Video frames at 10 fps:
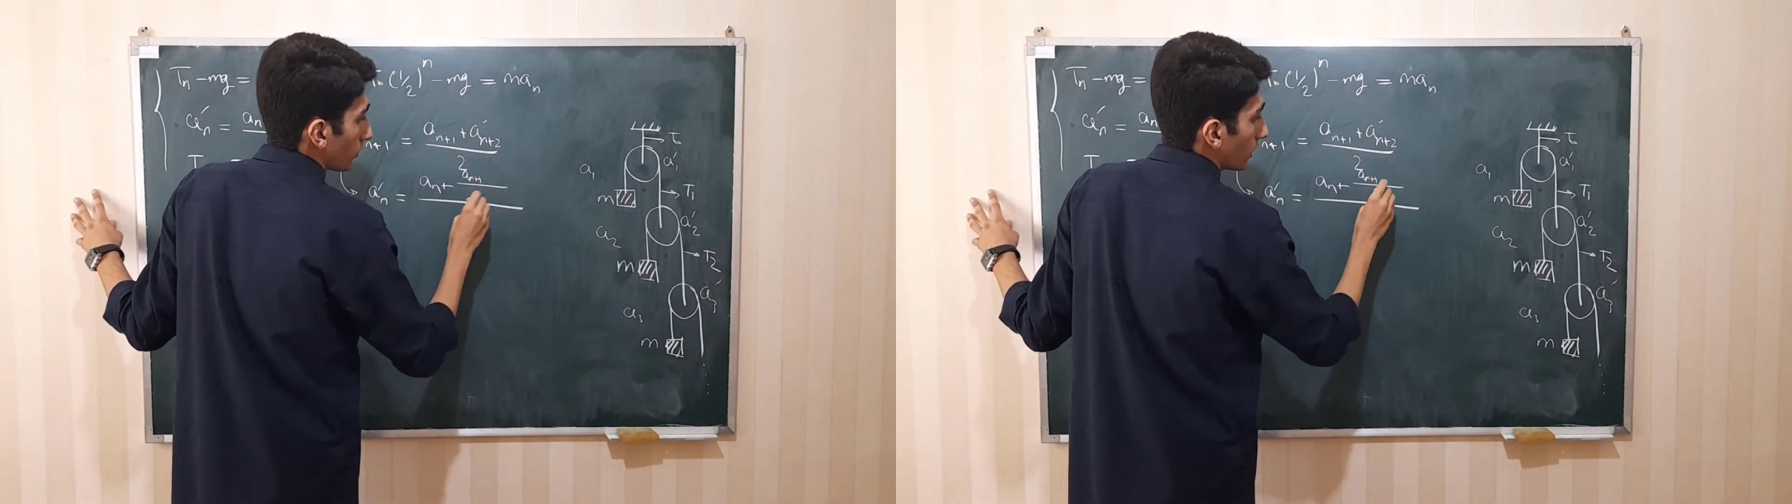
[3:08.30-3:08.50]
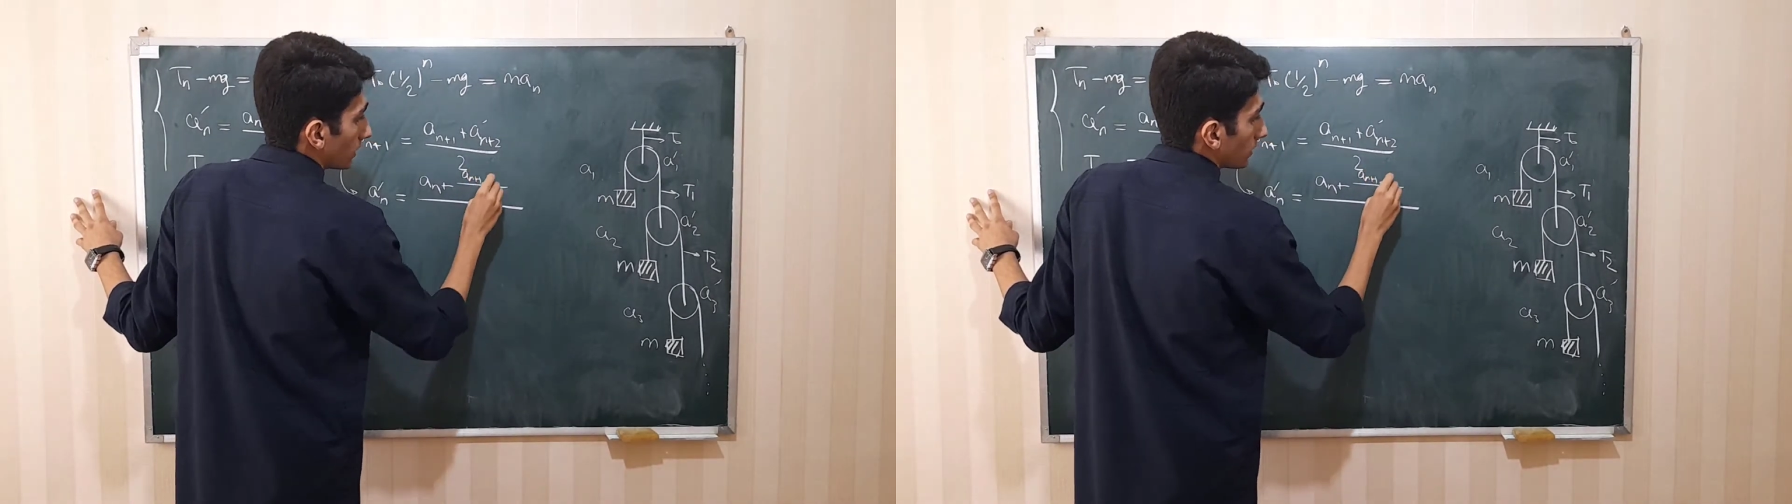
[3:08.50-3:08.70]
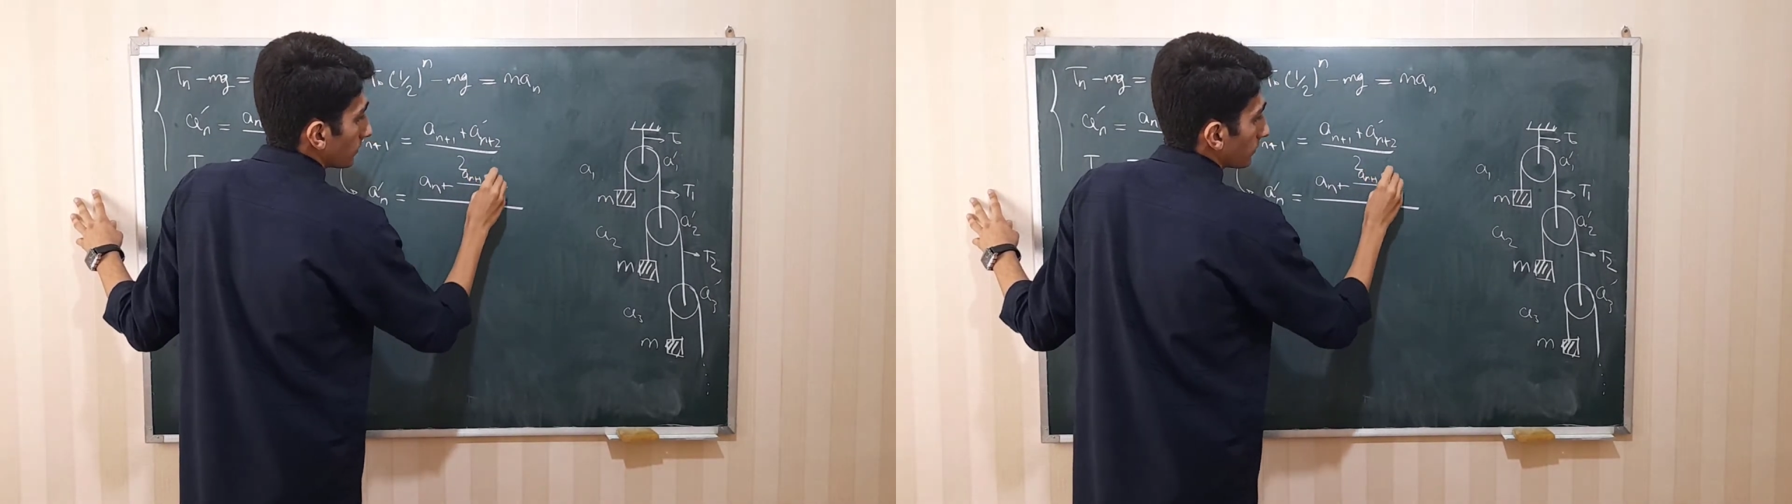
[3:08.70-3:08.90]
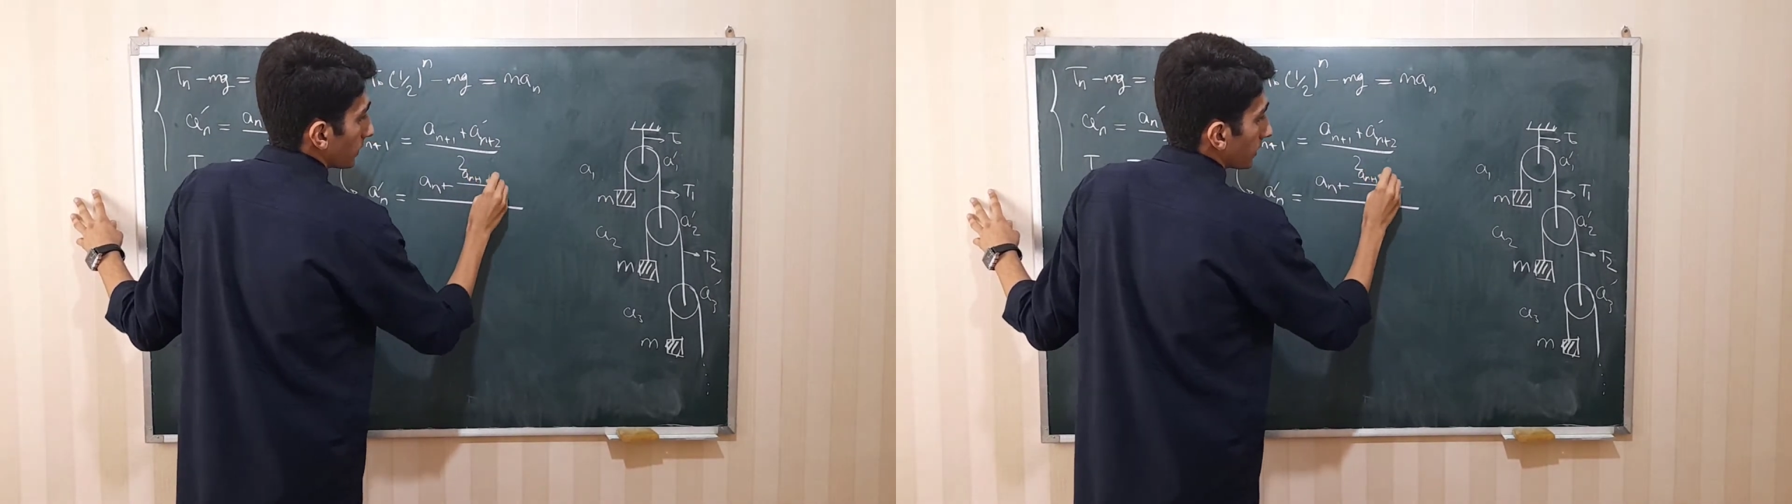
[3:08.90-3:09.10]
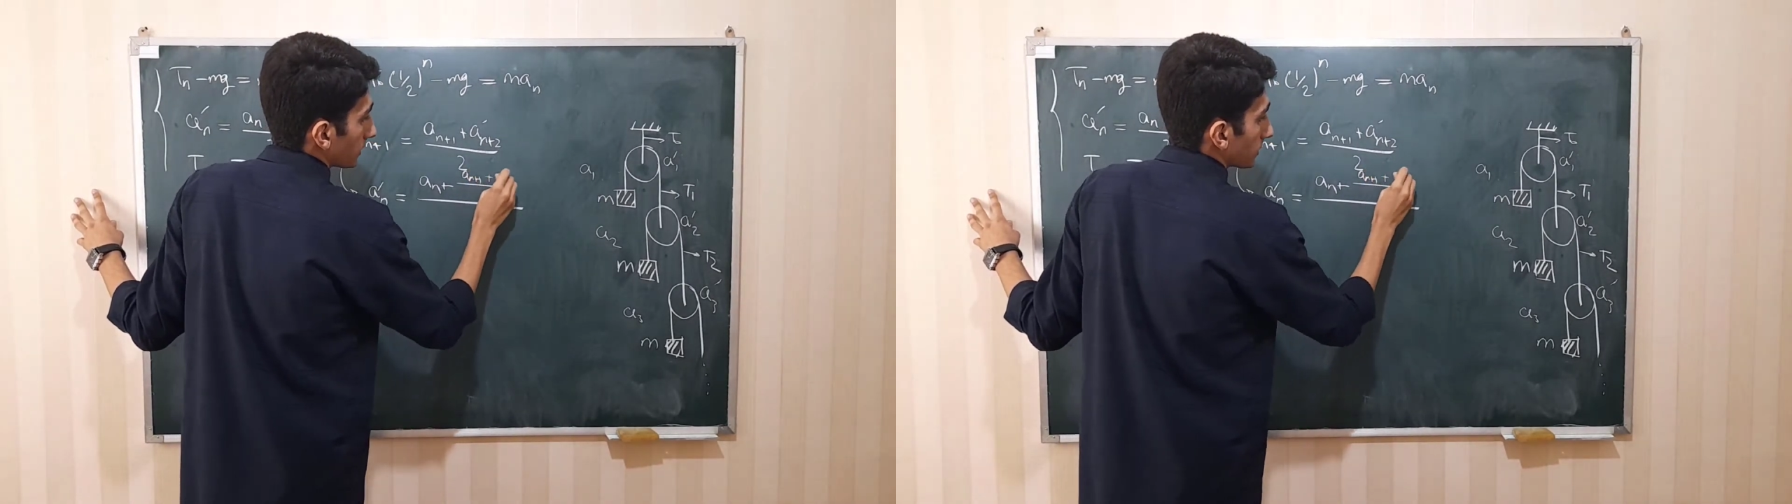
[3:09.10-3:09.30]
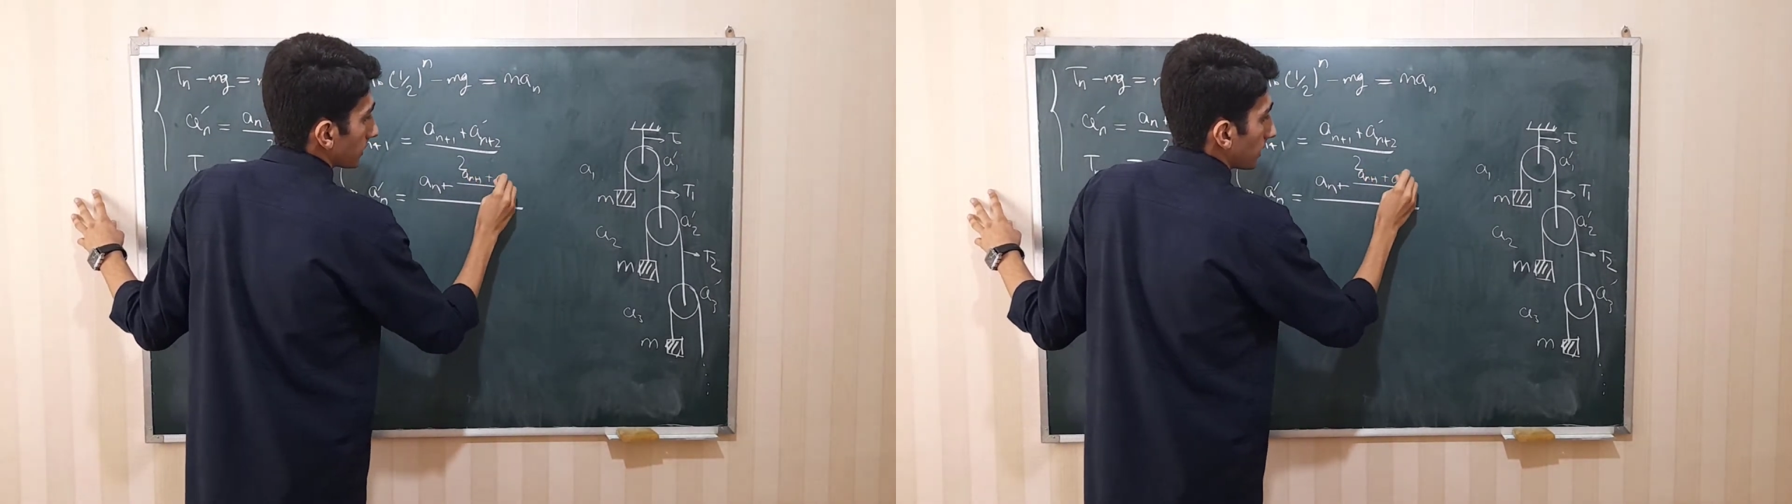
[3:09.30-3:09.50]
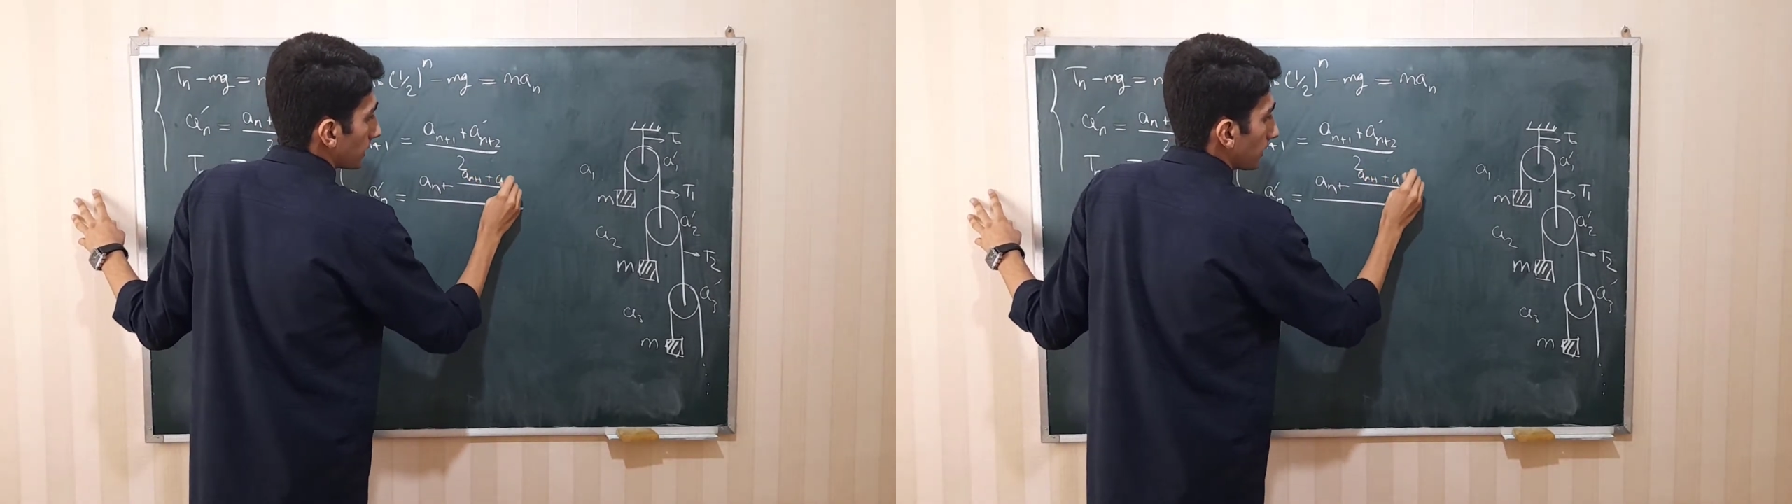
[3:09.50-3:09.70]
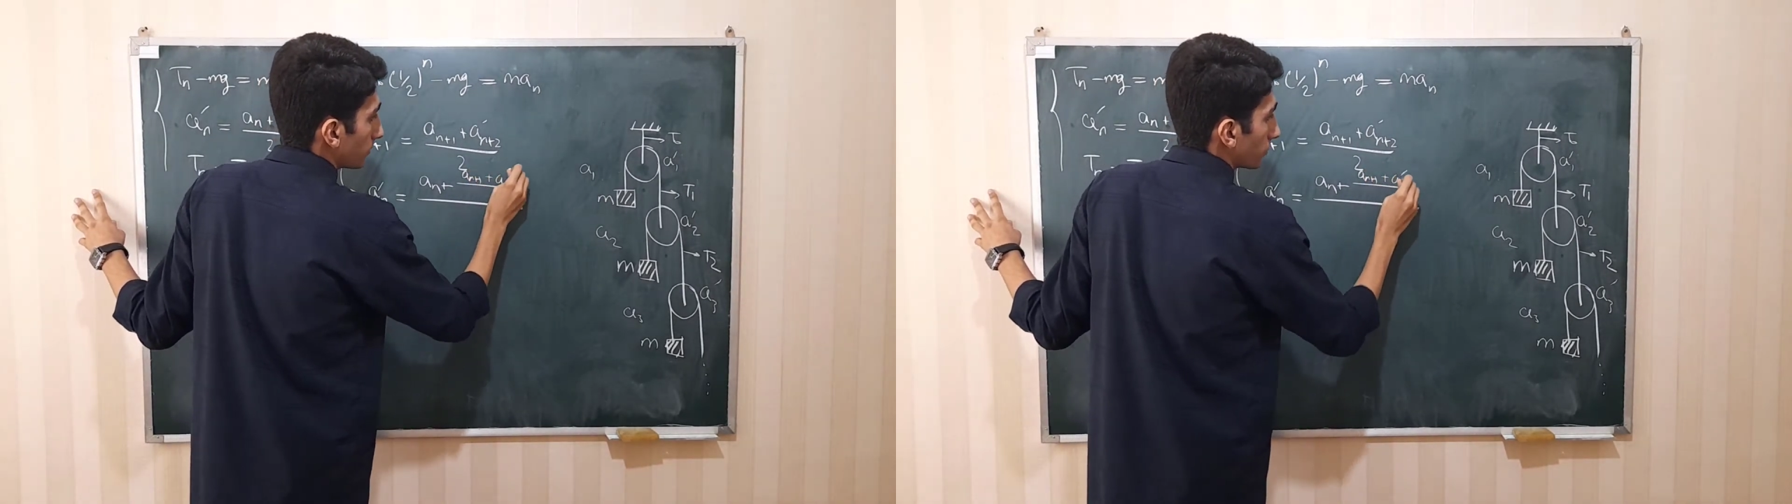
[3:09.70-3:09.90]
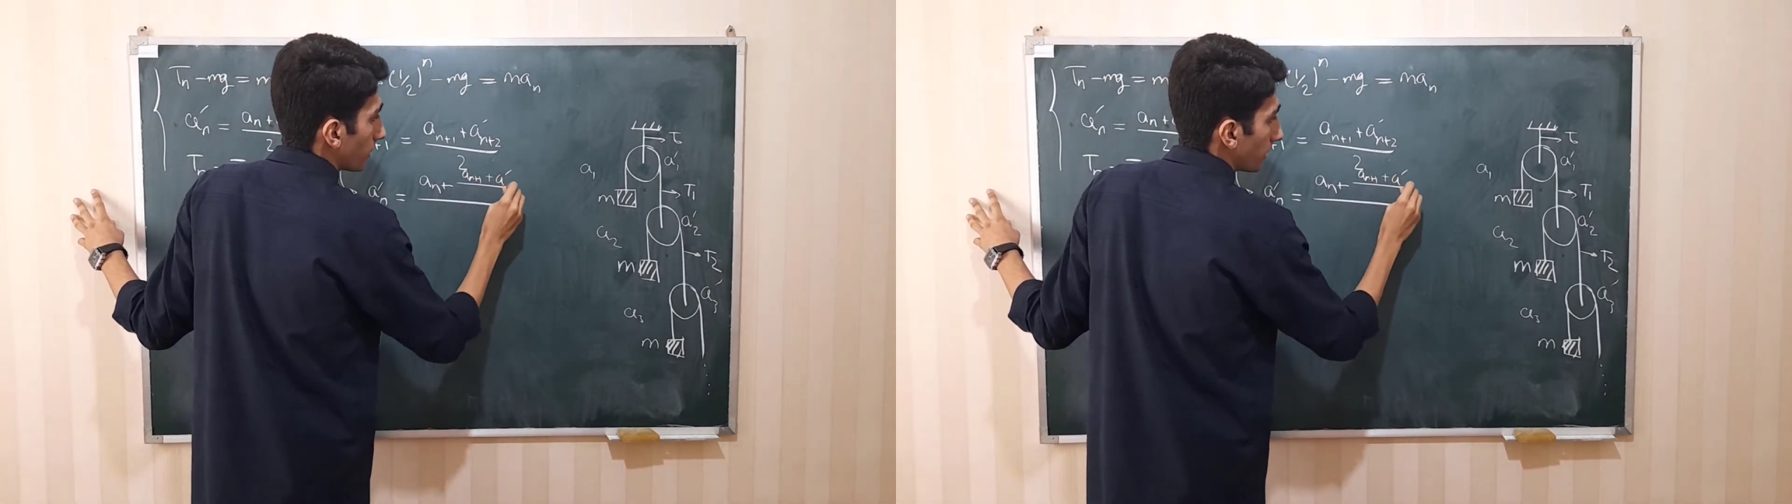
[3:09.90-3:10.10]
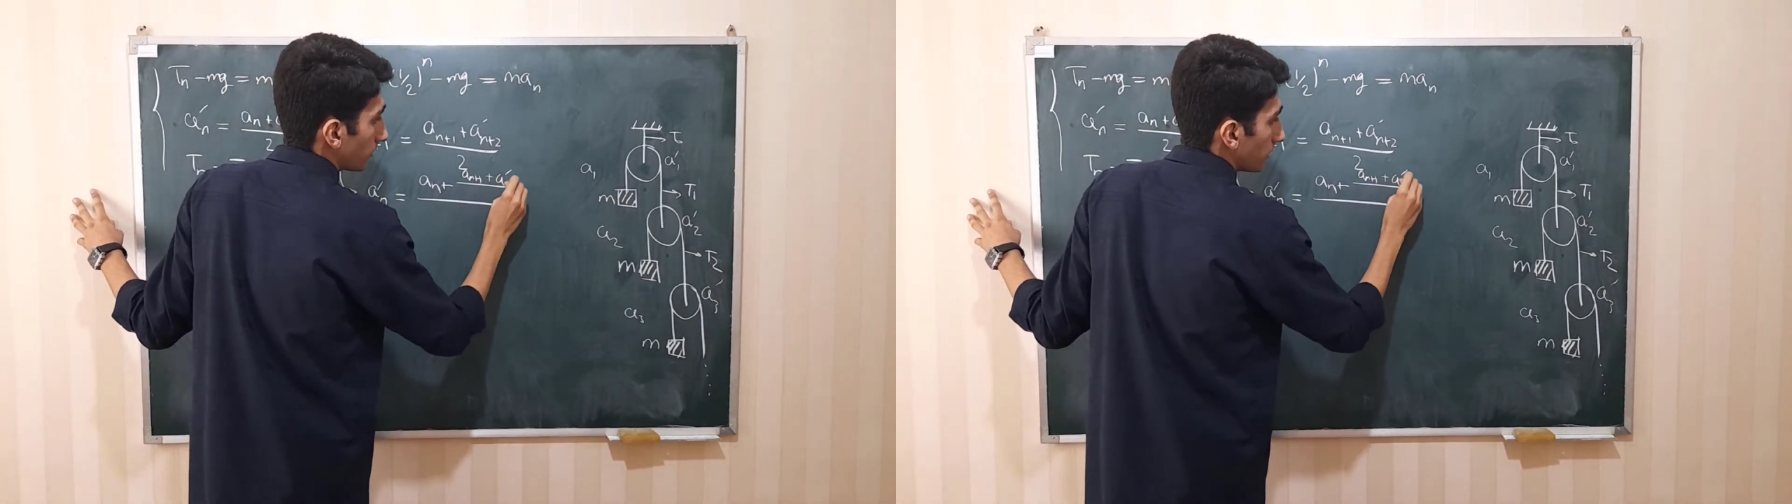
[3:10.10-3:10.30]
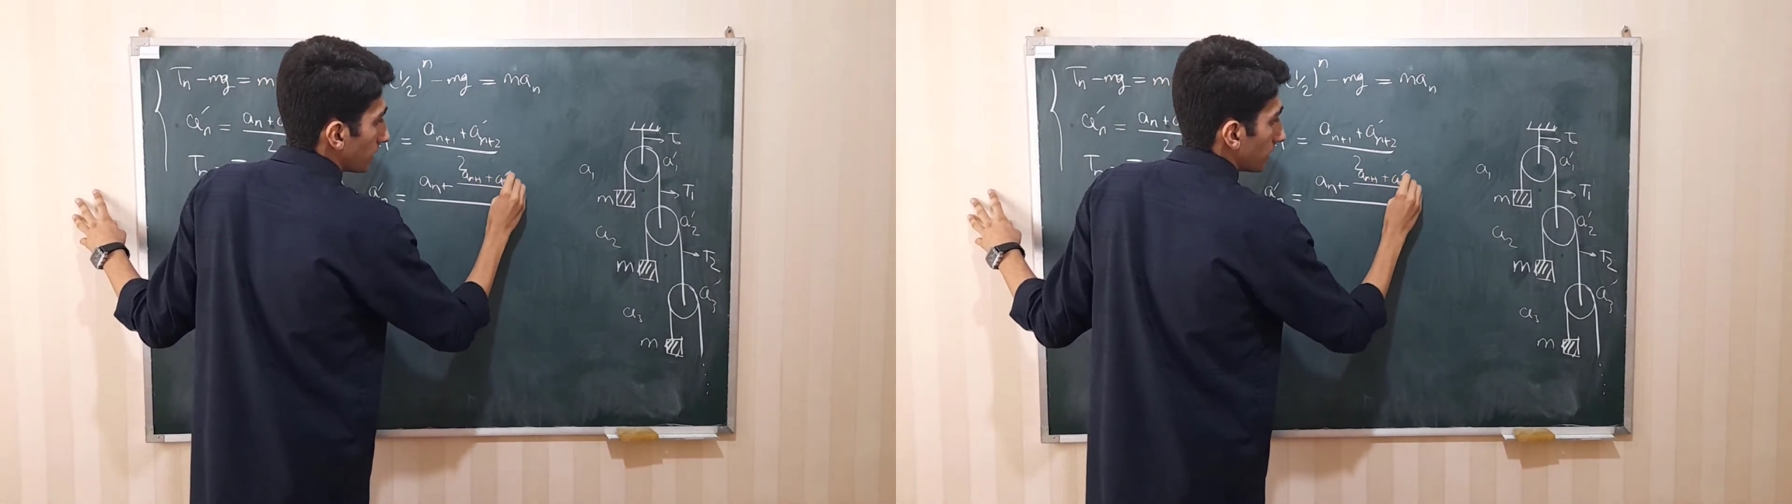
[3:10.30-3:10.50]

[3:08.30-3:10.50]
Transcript: 1 plus A prime